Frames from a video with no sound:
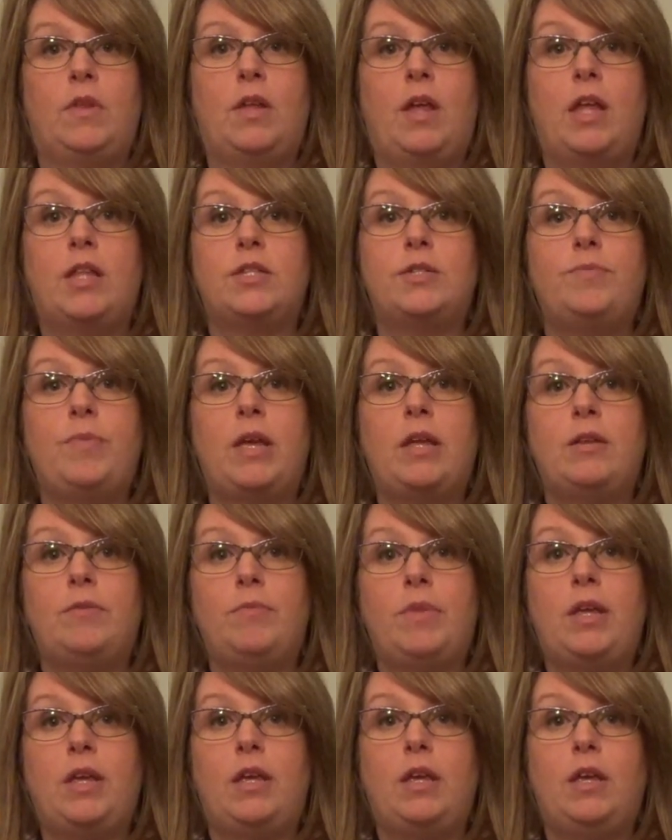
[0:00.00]
it's made
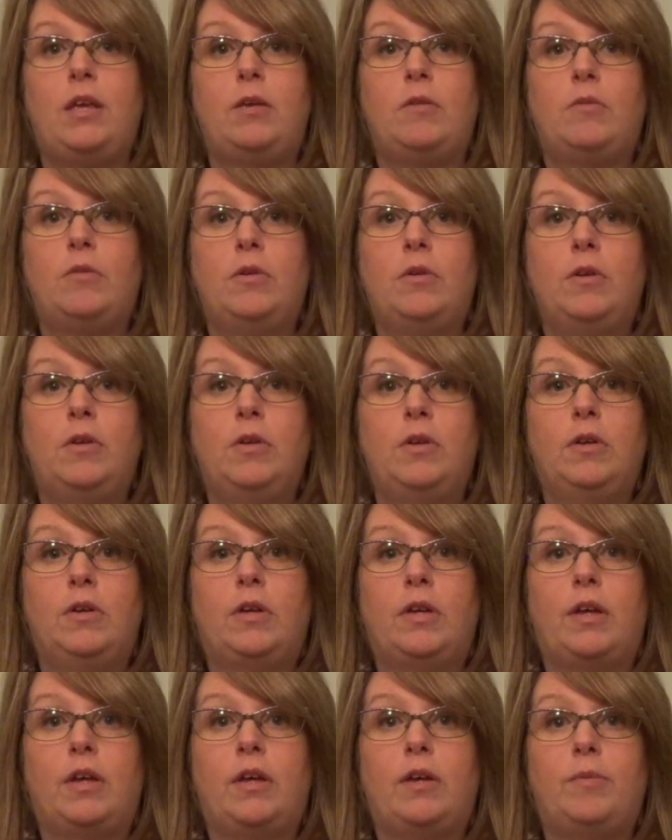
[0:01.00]
me
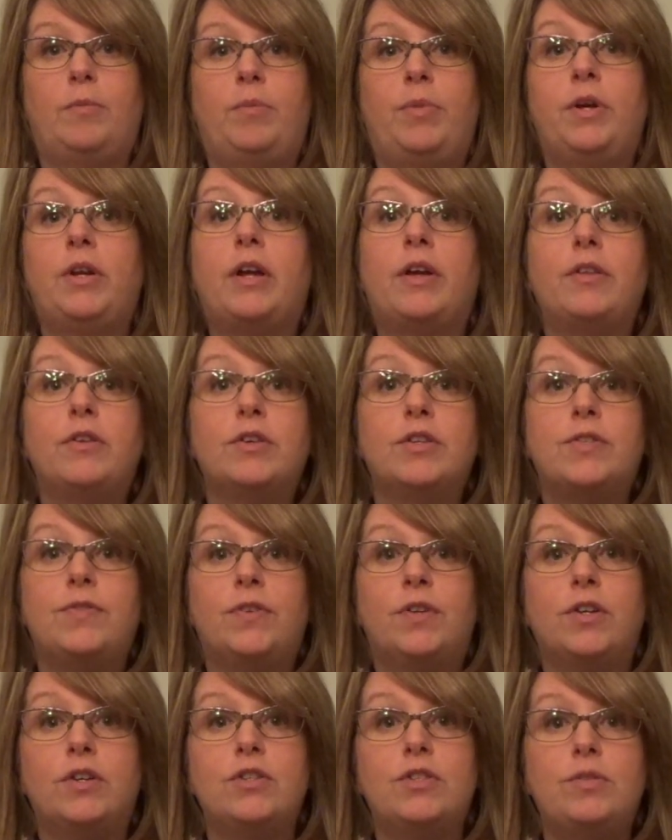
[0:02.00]
put others
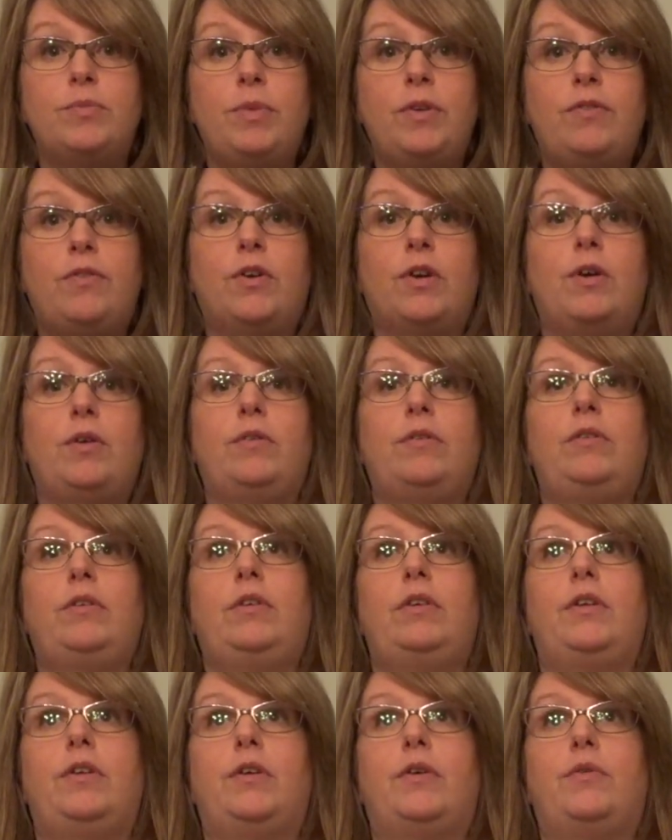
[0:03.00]
first before I
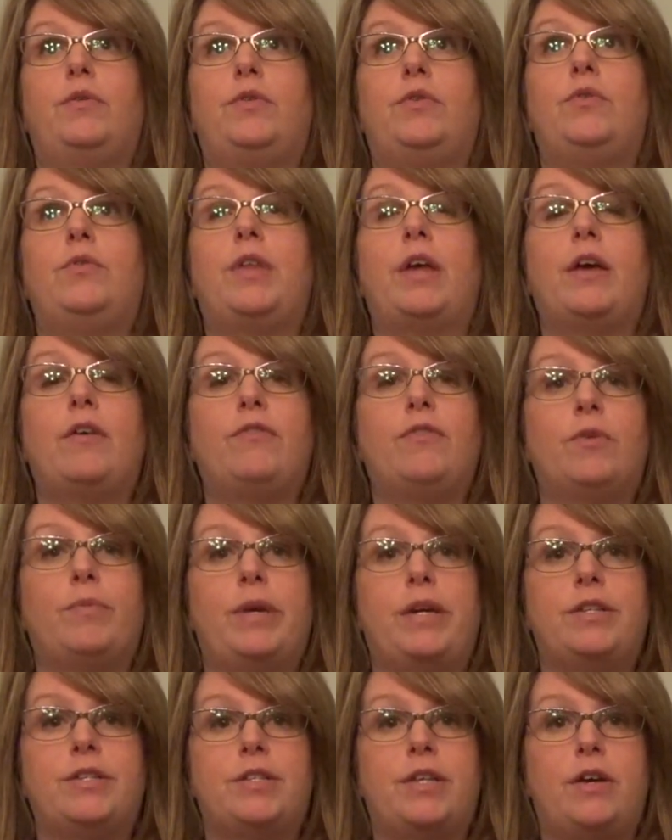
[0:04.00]
do that for
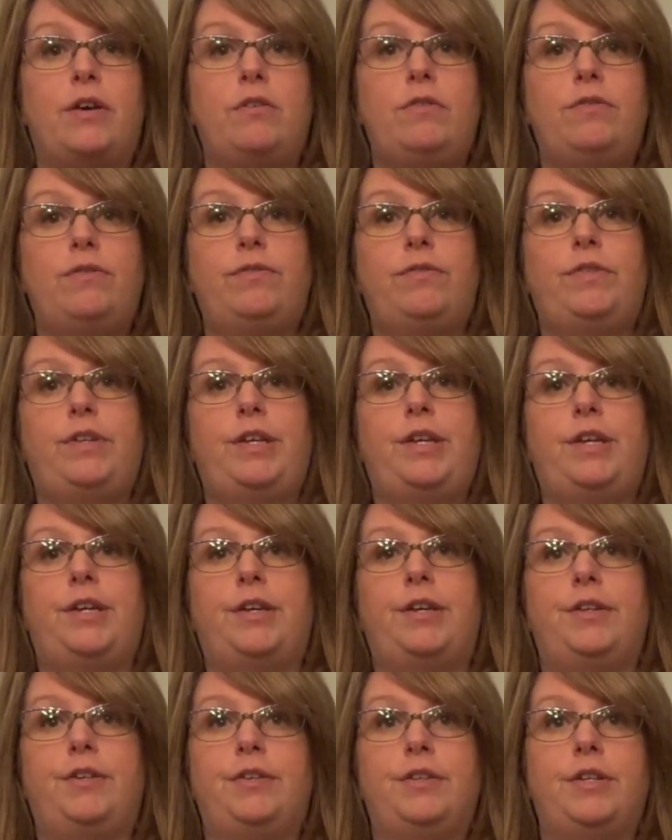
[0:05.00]
myself,
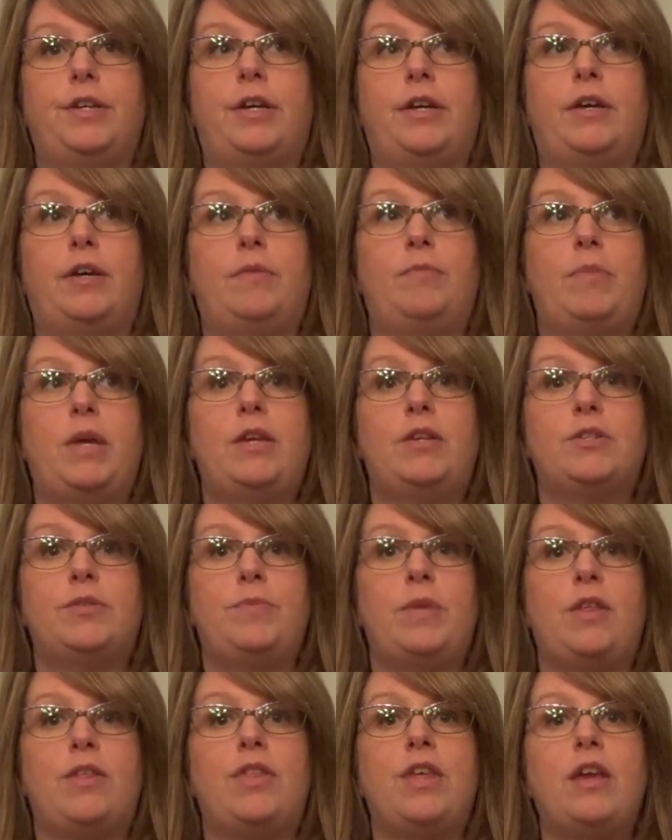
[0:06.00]
and makes
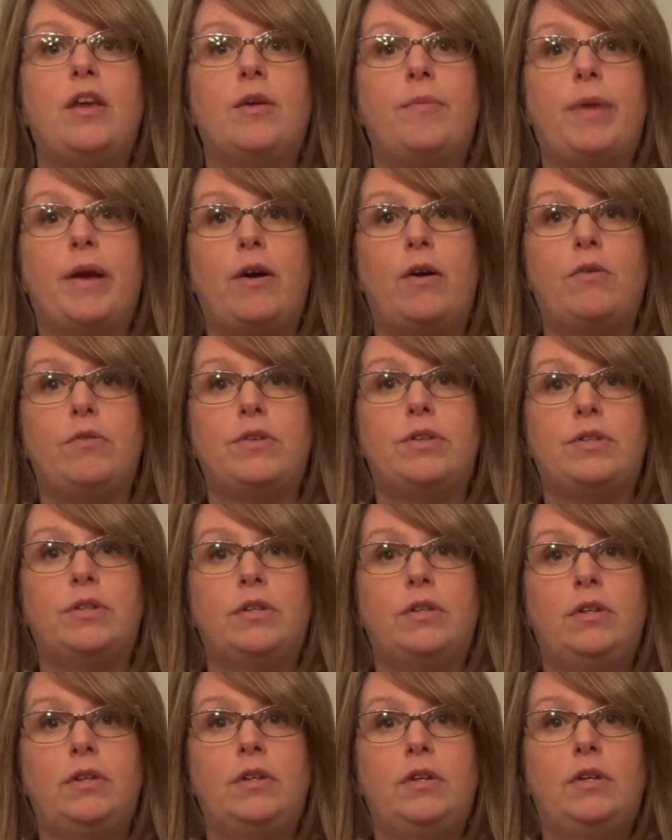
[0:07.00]
me think about
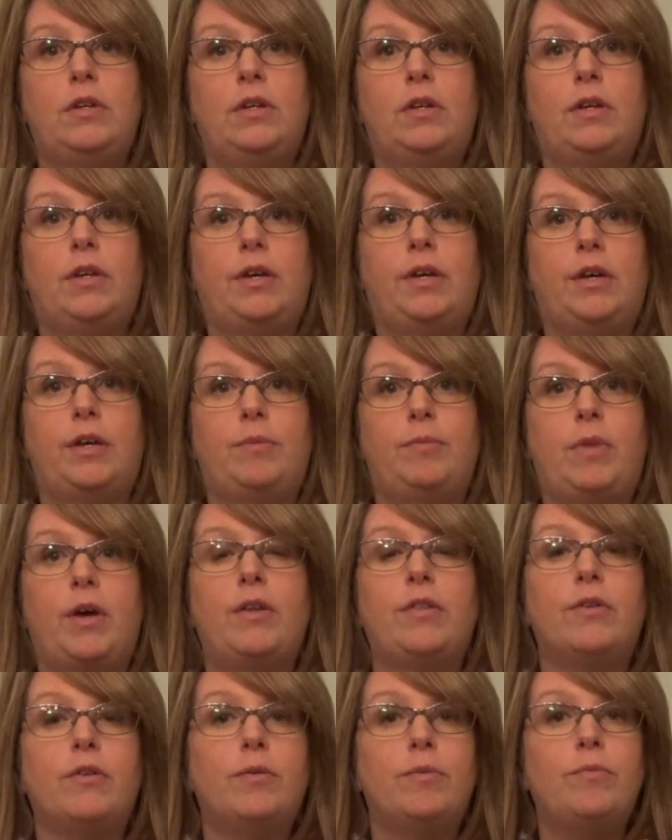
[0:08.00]

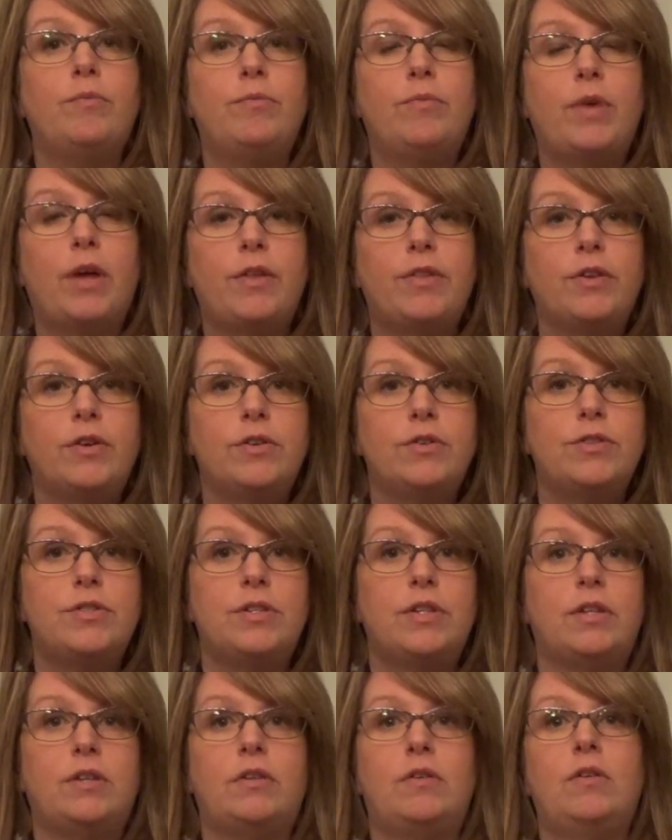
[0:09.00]
others.
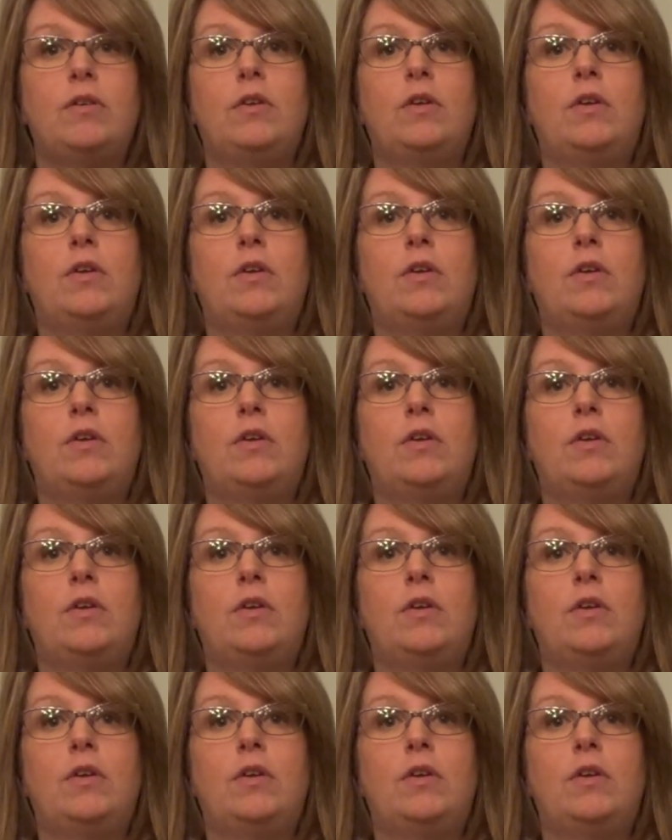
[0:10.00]
And